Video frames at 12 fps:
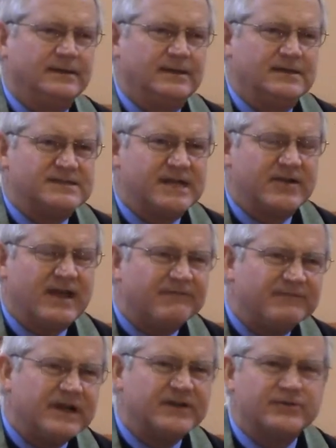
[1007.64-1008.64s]
Share that
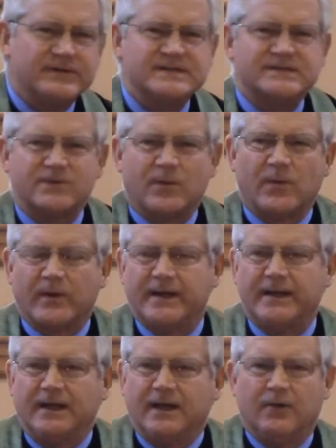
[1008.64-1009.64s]
victory story
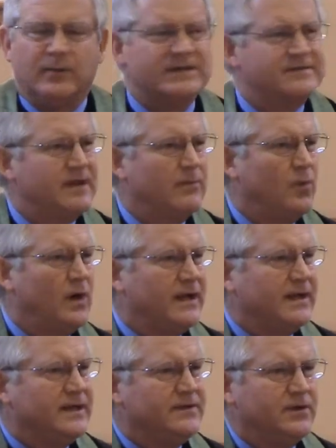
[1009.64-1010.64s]
with
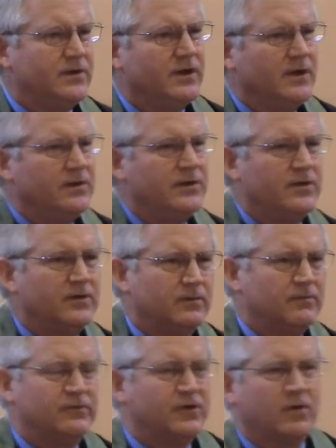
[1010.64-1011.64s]
someone in your
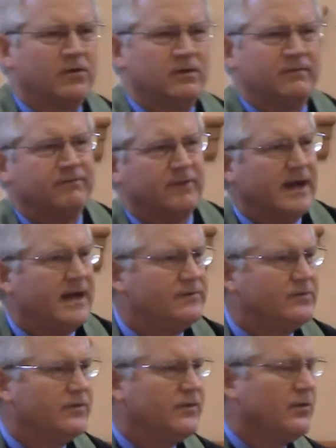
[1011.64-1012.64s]
circle of friends
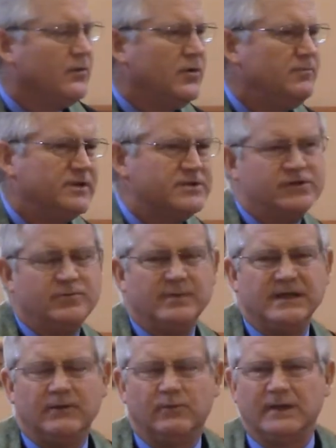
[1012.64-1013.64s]
or the group that you
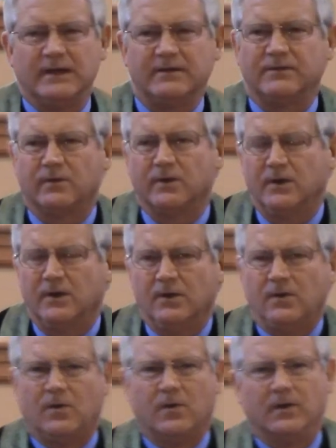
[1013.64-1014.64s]
meet with, or
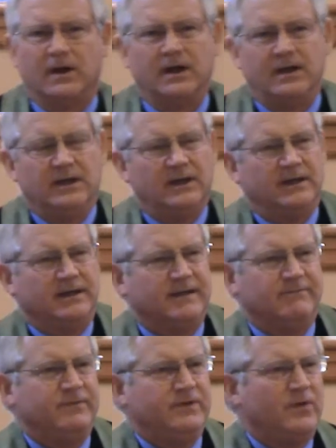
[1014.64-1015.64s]

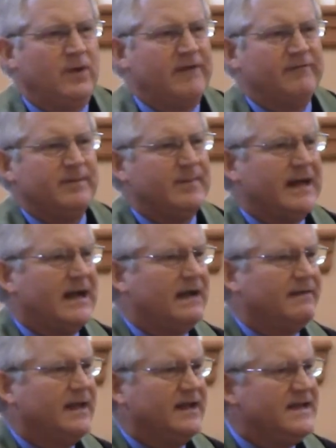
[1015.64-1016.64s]
if you don't have anybody like
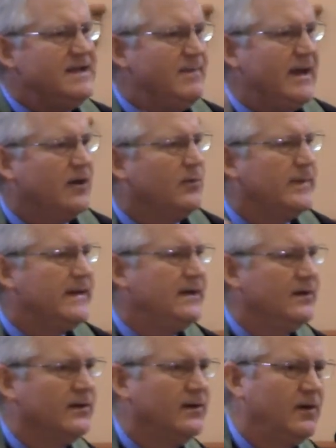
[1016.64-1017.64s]
that, email me
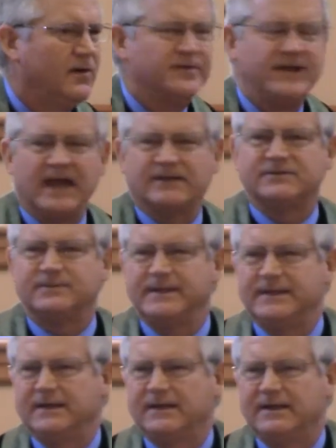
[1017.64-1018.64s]
or text me
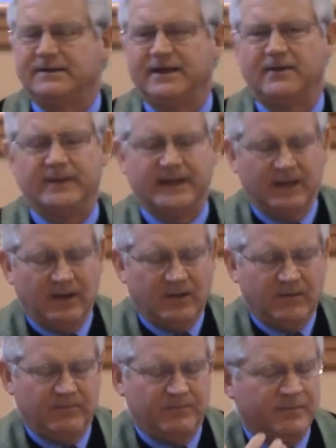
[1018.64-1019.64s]
and tell
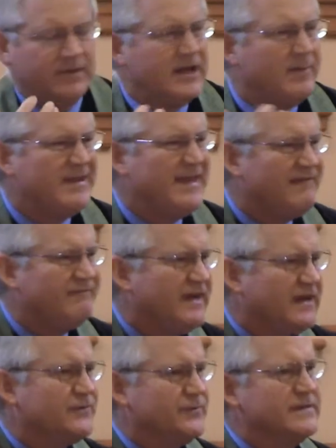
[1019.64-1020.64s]
me that
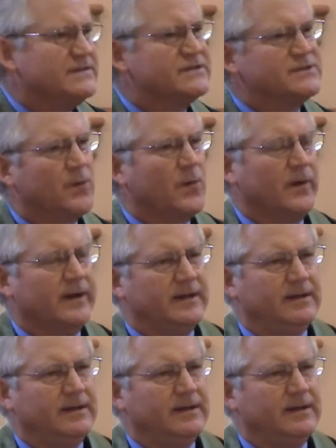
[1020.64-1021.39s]
victory story.